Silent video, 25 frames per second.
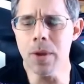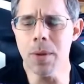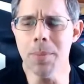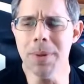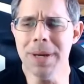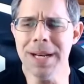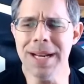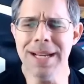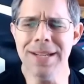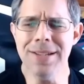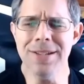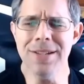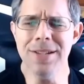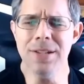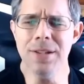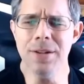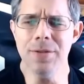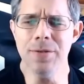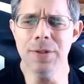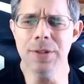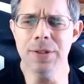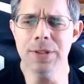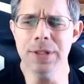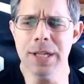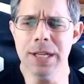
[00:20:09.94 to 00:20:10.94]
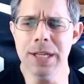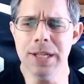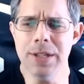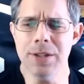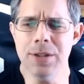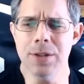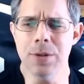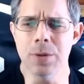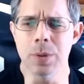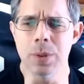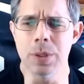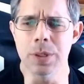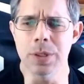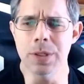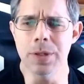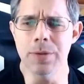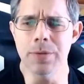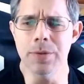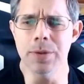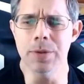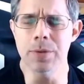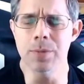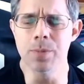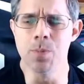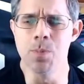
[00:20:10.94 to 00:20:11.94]
but it has a different taste to it,
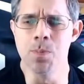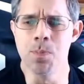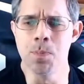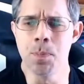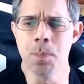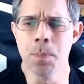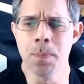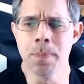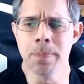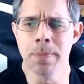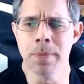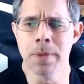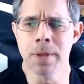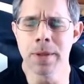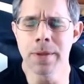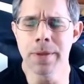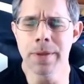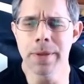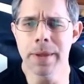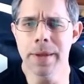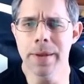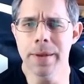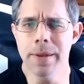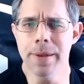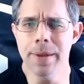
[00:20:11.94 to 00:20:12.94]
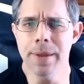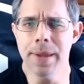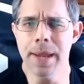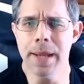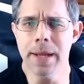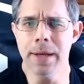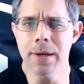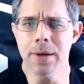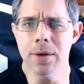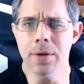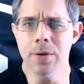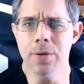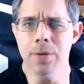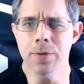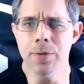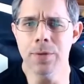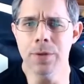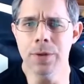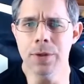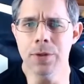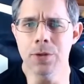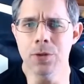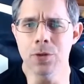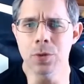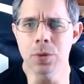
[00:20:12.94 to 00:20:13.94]
different than that of
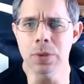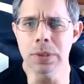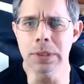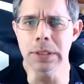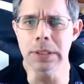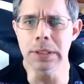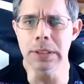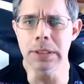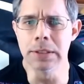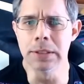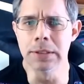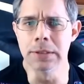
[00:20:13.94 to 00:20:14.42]
the drink.